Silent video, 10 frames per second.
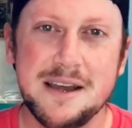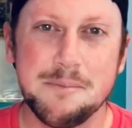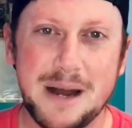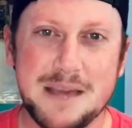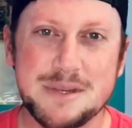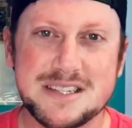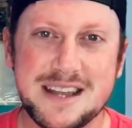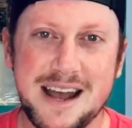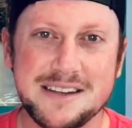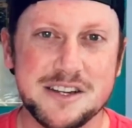My name is
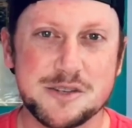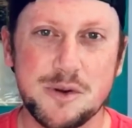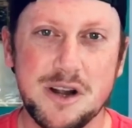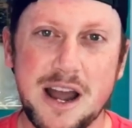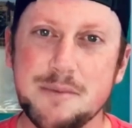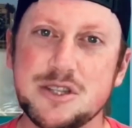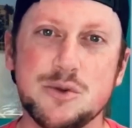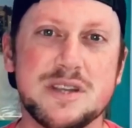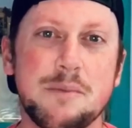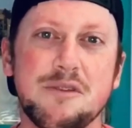Scott Teichmer. I'm a
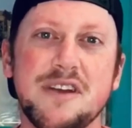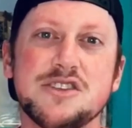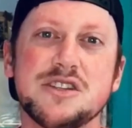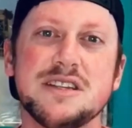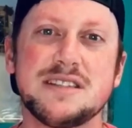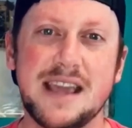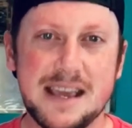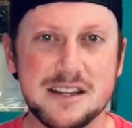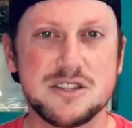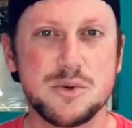suicide preventionist
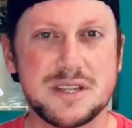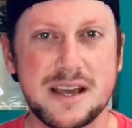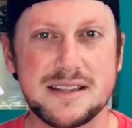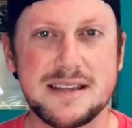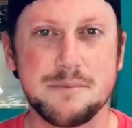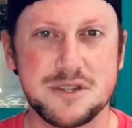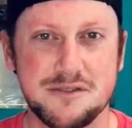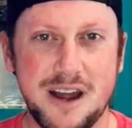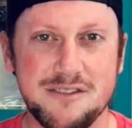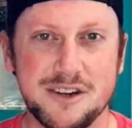and a suicide attempt
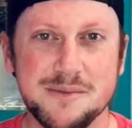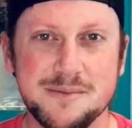survivor.